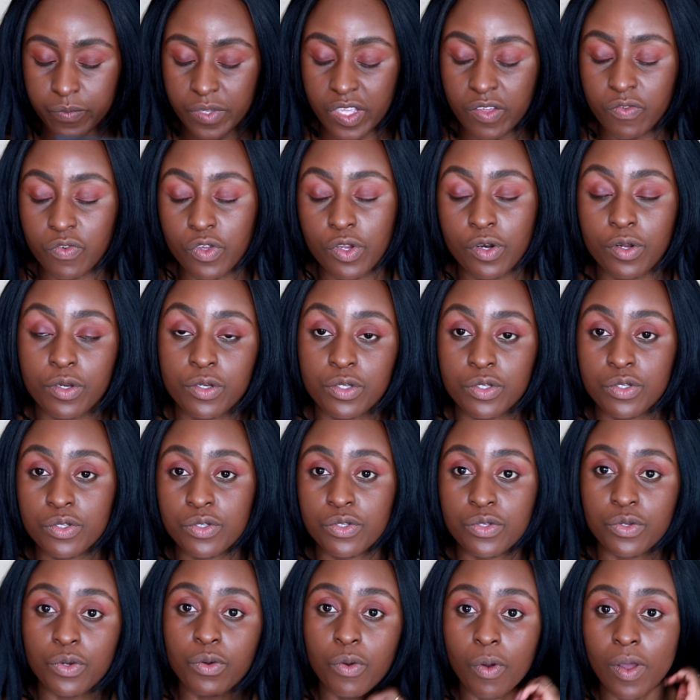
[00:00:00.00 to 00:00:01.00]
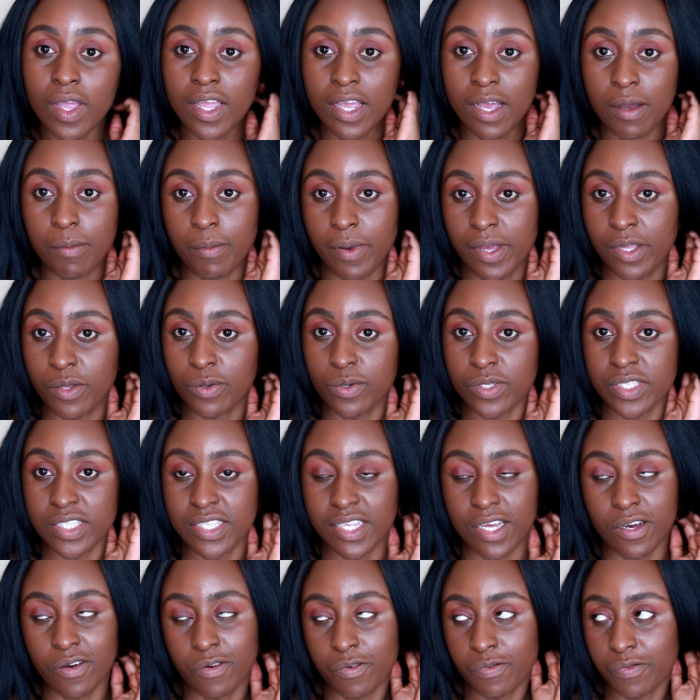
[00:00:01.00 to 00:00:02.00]
If you're not used to going out by
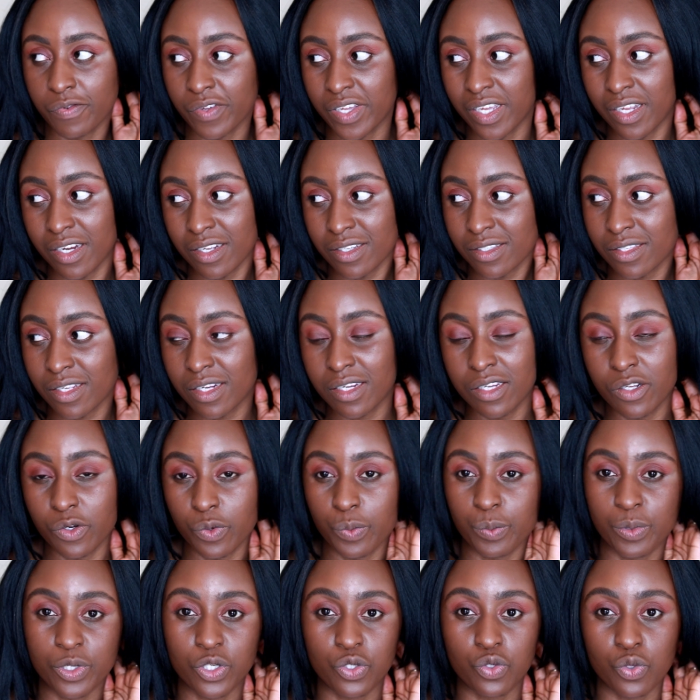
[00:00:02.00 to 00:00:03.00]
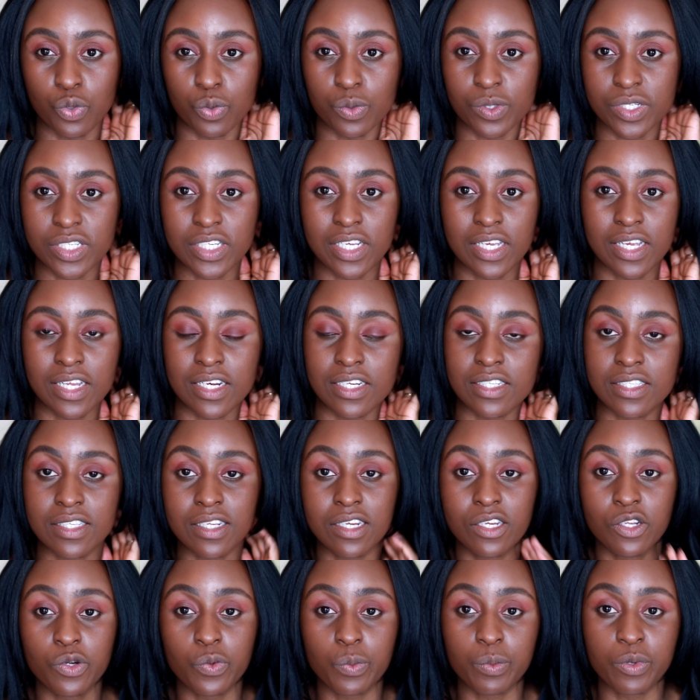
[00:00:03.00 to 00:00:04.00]
yourself, it is a little bit daunting and it's a
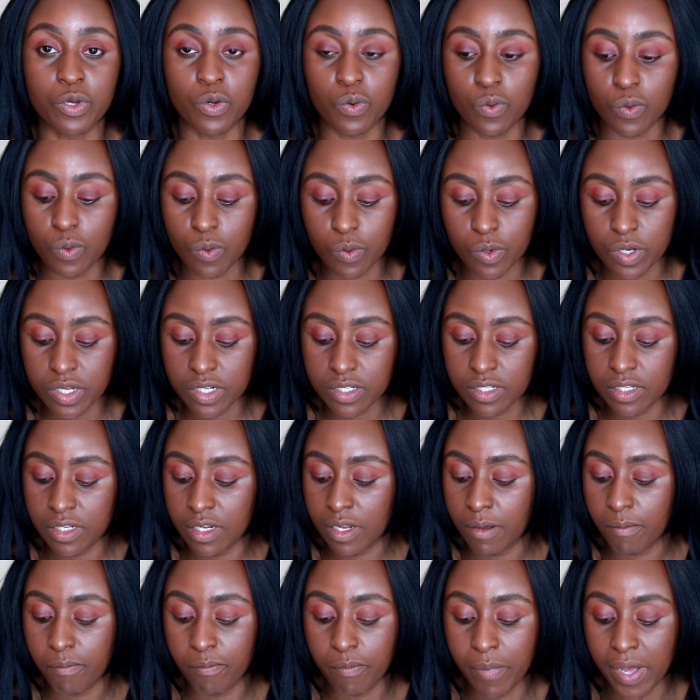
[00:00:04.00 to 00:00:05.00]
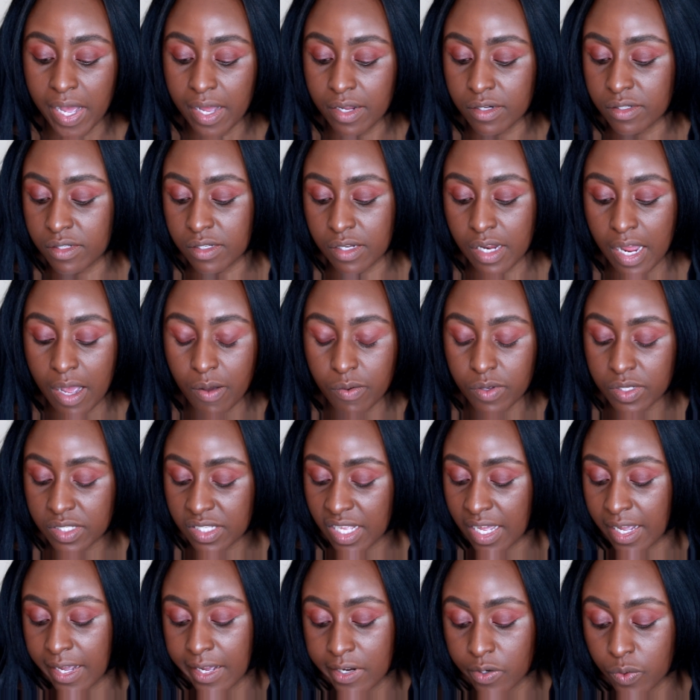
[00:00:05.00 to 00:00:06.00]
little bit awkward, but I was
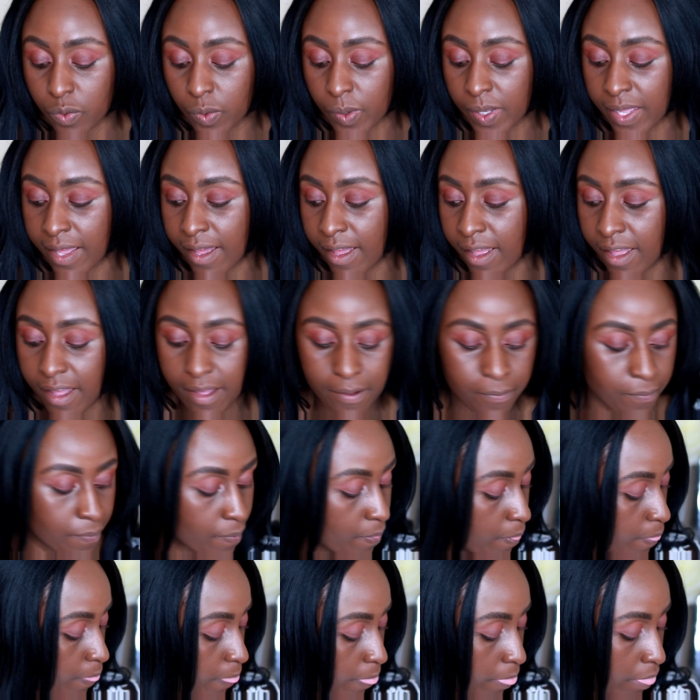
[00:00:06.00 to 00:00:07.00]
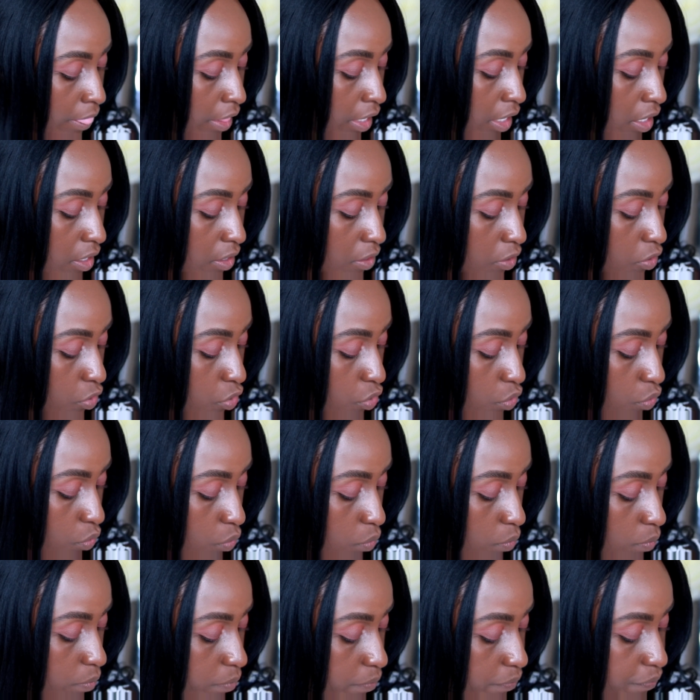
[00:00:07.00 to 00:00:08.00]
like, I don't care, you know.